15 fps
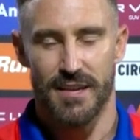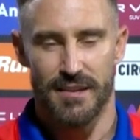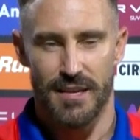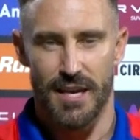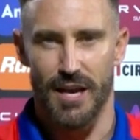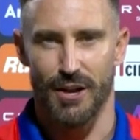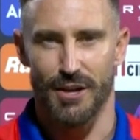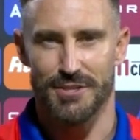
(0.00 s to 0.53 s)

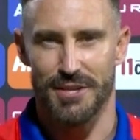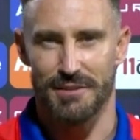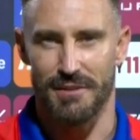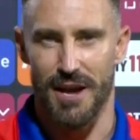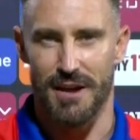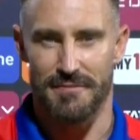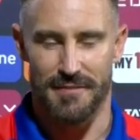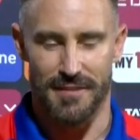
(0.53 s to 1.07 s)
Yeah, lots of
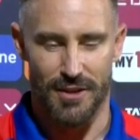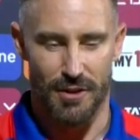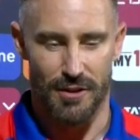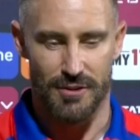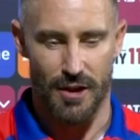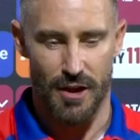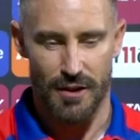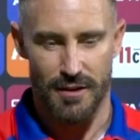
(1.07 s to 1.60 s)
life in the
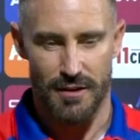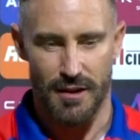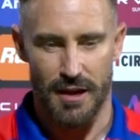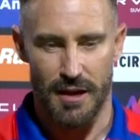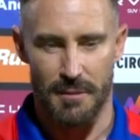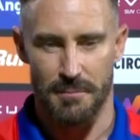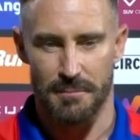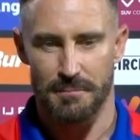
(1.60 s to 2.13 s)
old dog.
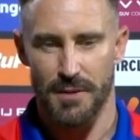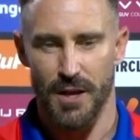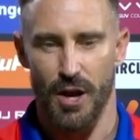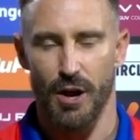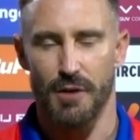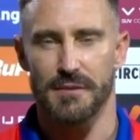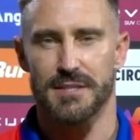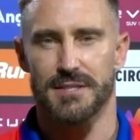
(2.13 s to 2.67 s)
You
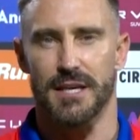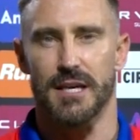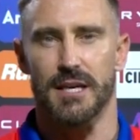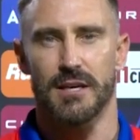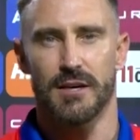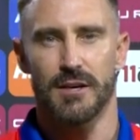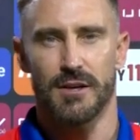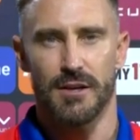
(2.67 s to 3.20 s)
know,
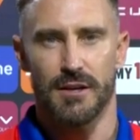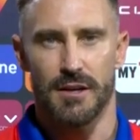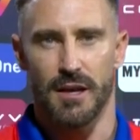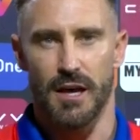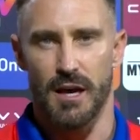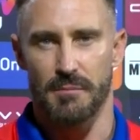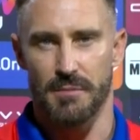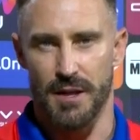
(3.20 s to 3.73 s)
obviously,
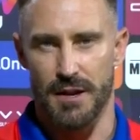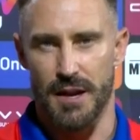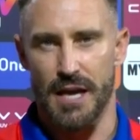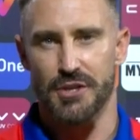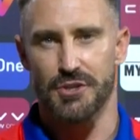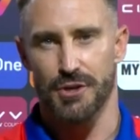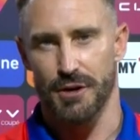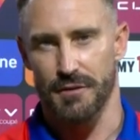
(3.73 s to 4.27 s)
the
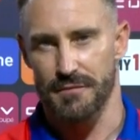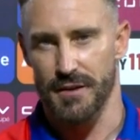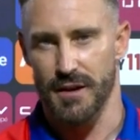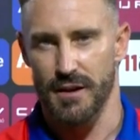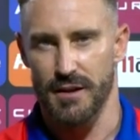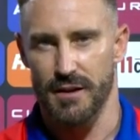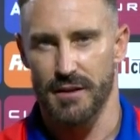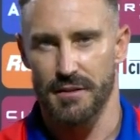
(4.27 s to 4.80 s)
nature of
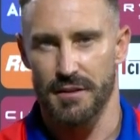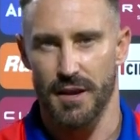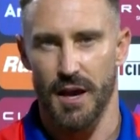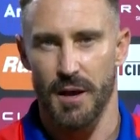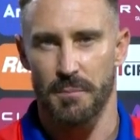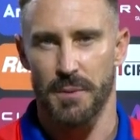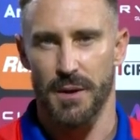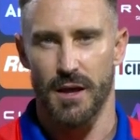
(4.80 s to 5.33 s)
the
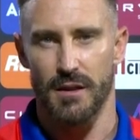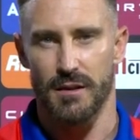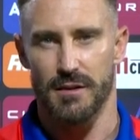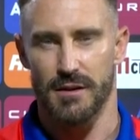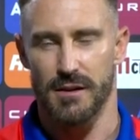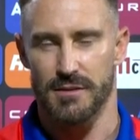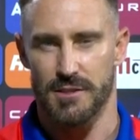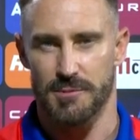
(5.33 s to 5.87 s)
IPL
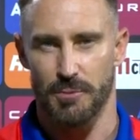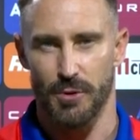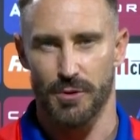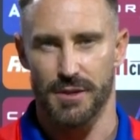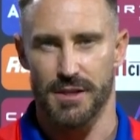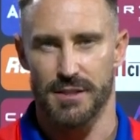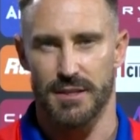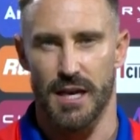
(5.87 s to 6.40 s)
and
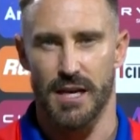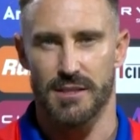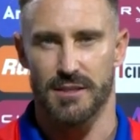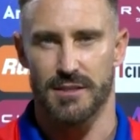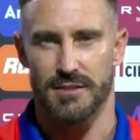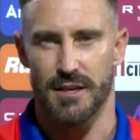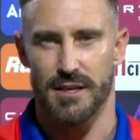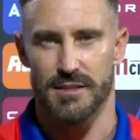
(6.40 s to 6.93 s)
sport these days
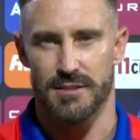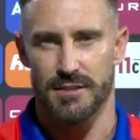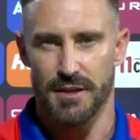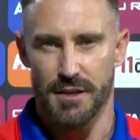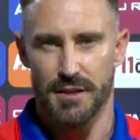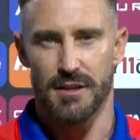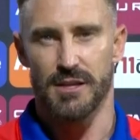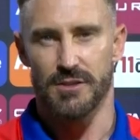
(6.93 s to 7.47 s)
is
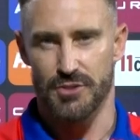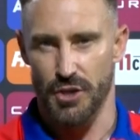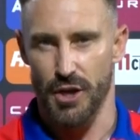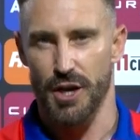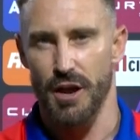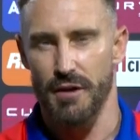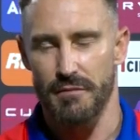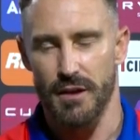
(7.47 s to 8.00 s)
there's
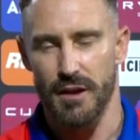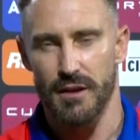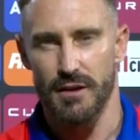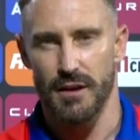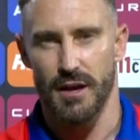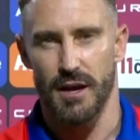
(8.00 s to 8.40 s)
turnover.